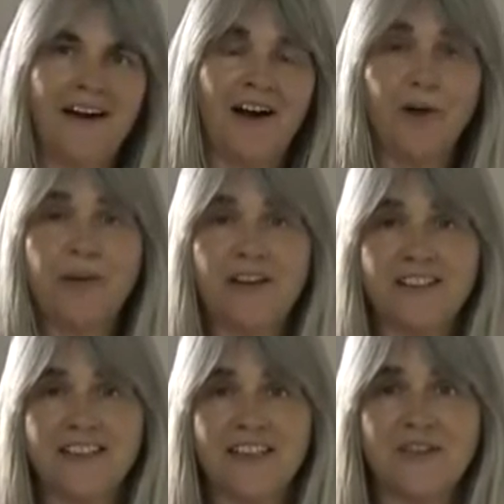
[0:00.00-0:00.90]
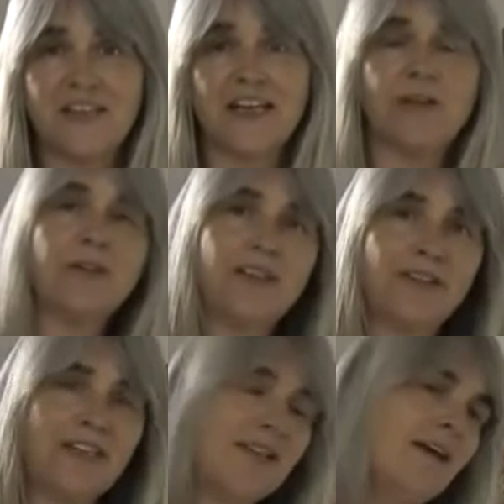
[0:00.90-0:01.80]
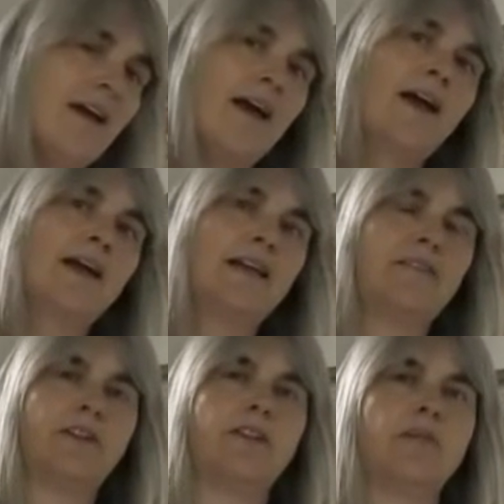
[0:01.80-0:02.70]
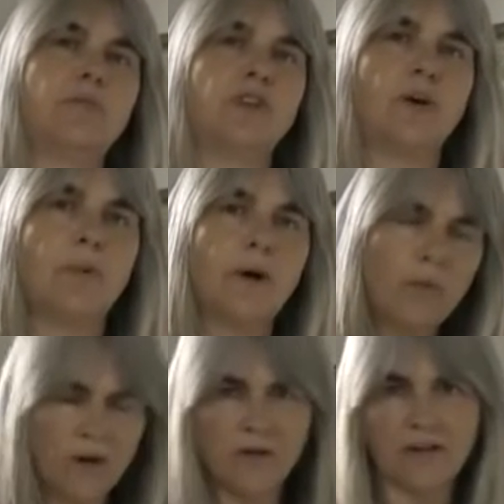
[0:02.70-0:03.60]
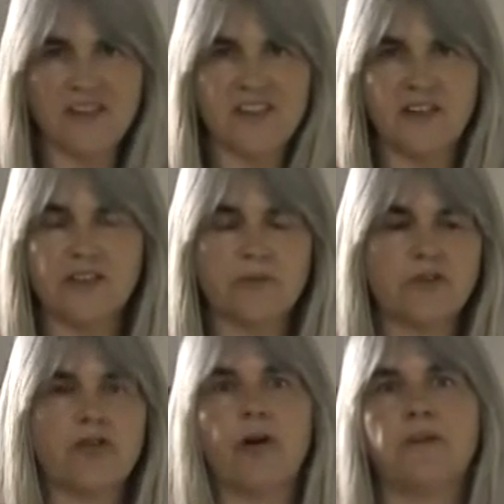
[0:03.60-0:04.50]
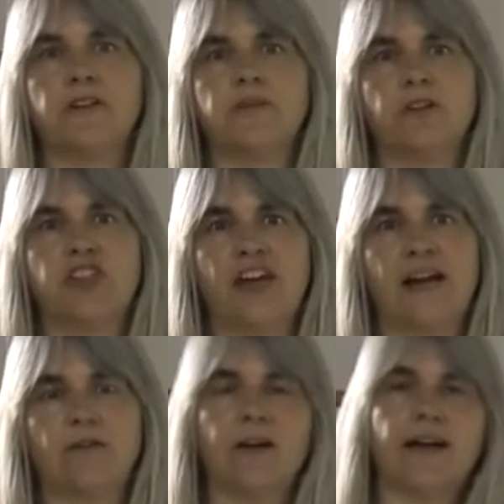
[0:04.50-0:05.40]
I hope you liked today's video. If you did, give it a thumbs up, and why not consider subscribing to my channel